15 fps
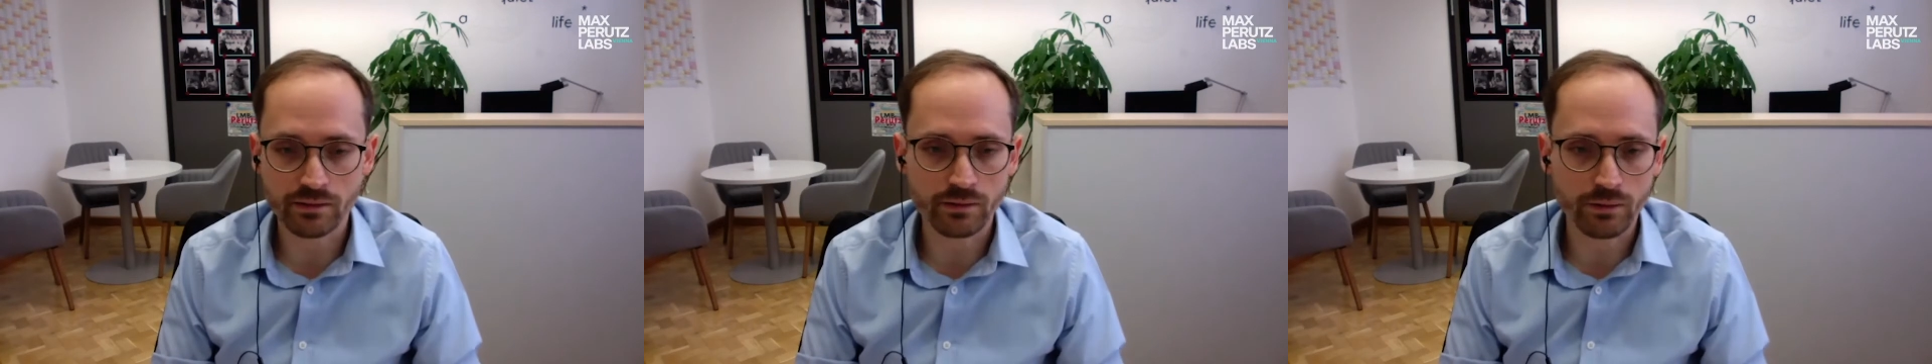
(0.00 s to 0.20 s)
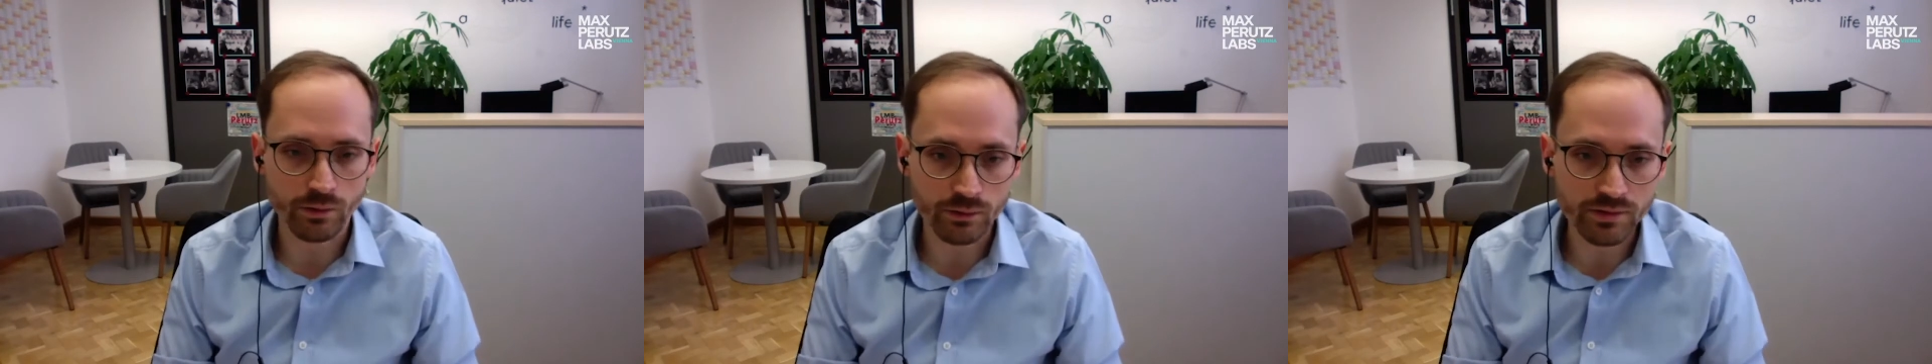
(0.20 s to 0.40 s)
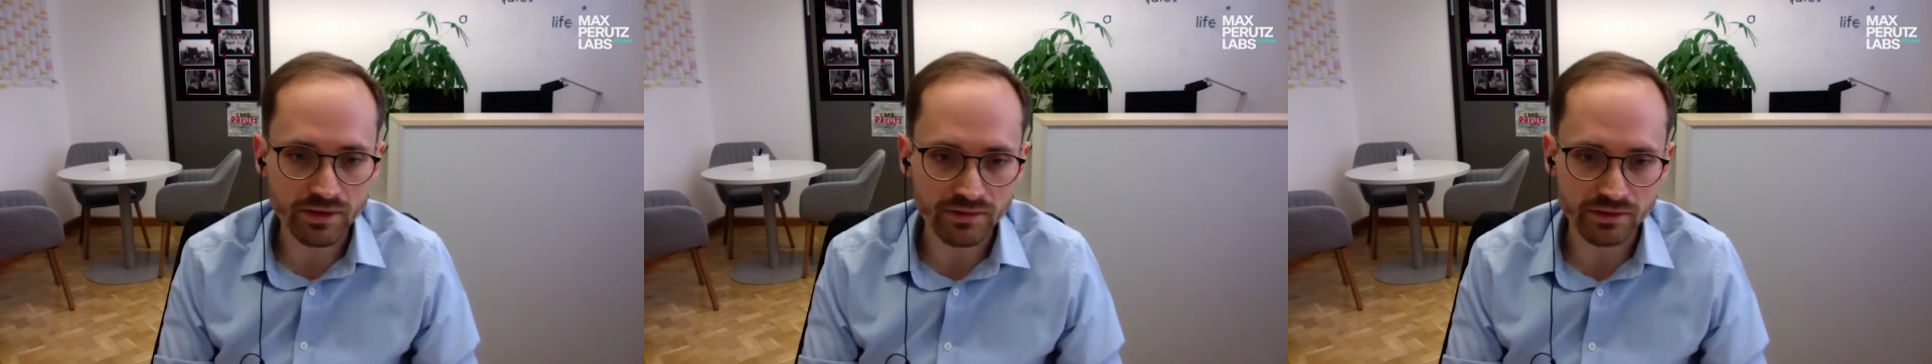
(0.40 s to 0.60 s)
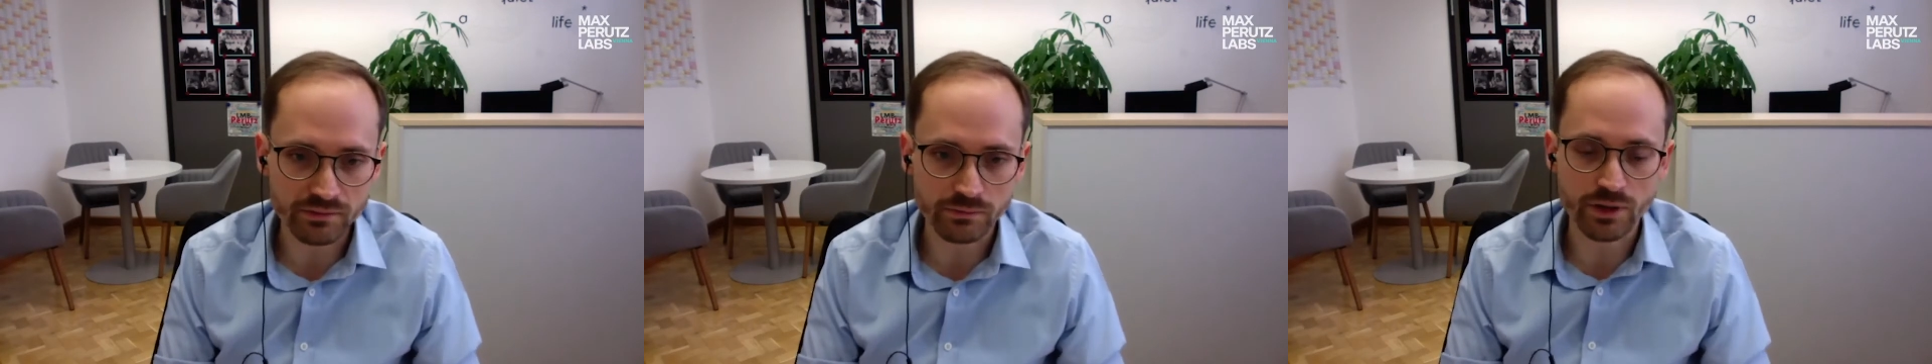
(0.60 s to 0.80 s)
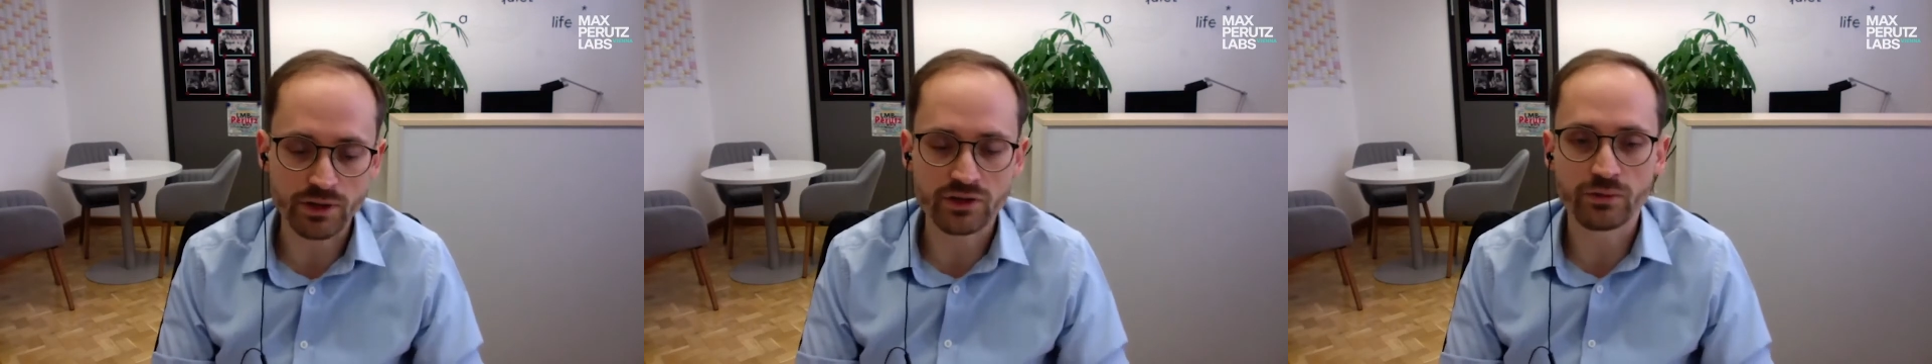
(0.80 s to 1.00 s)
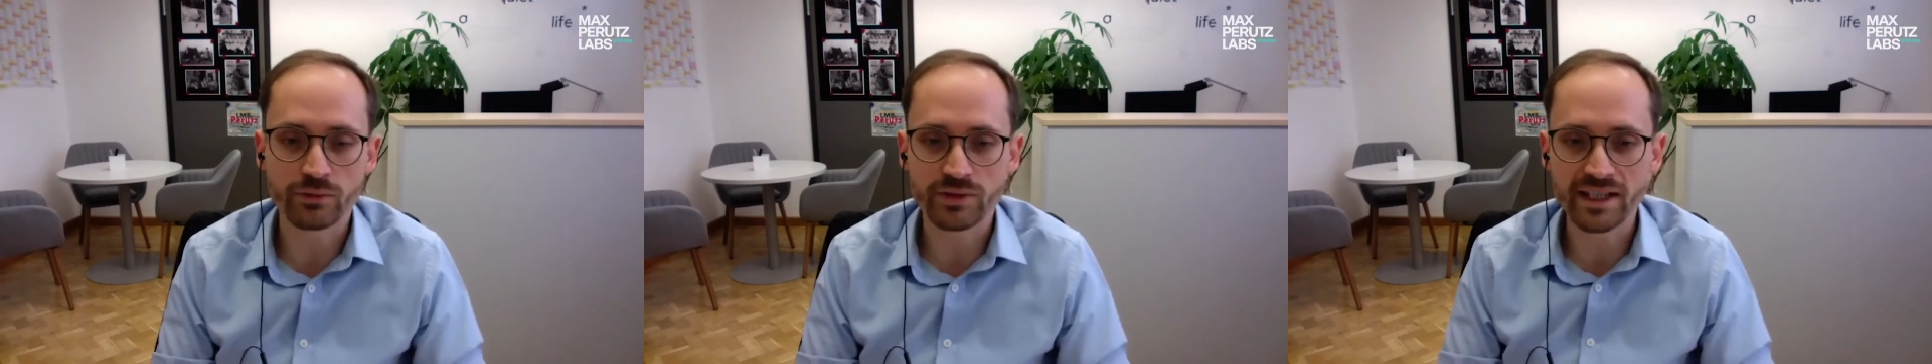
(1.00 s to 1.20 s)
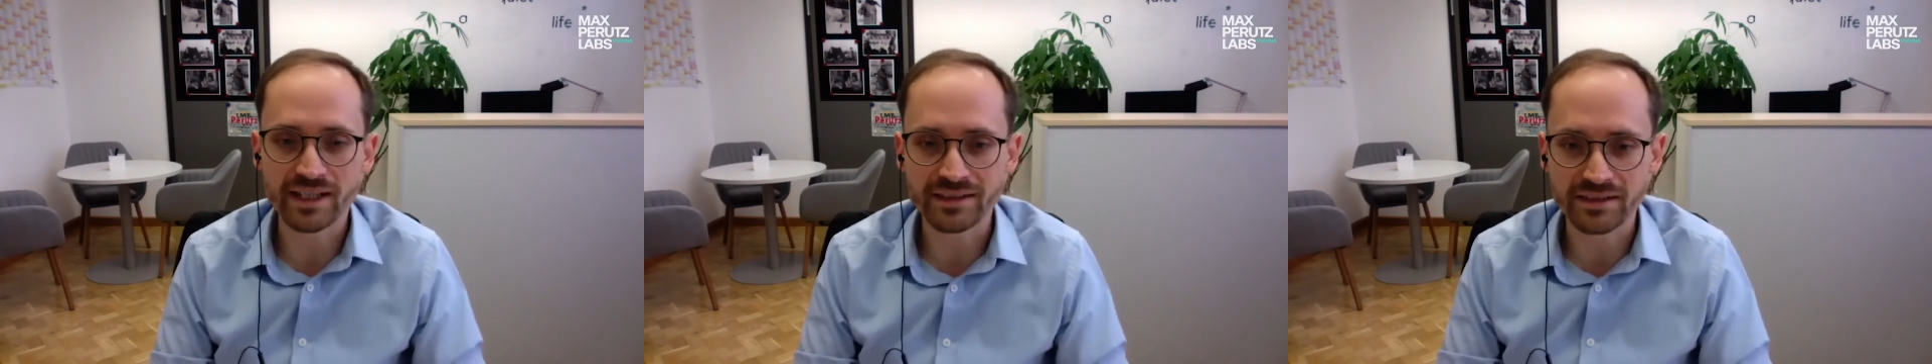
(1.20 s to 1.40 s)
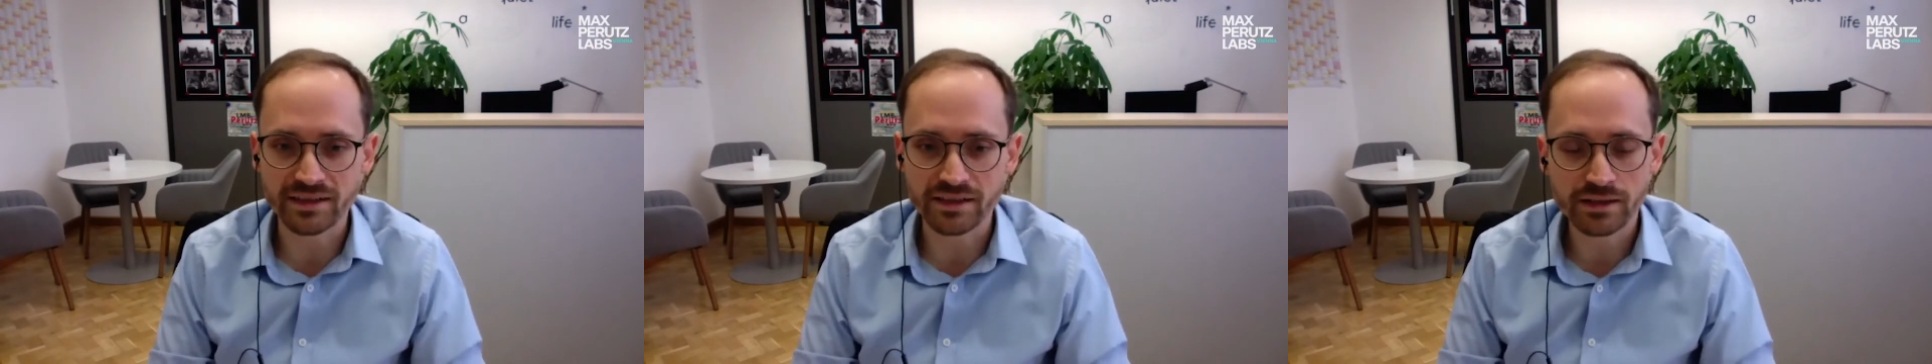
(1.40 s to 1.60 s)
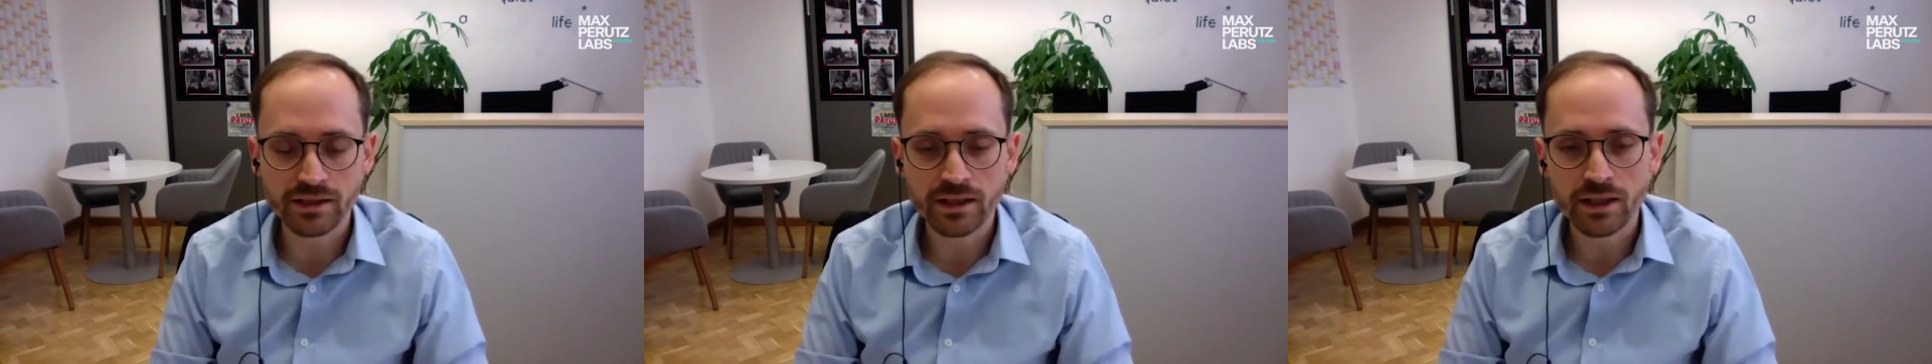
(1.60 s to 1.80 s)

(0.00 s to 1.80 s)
or even virtual reality.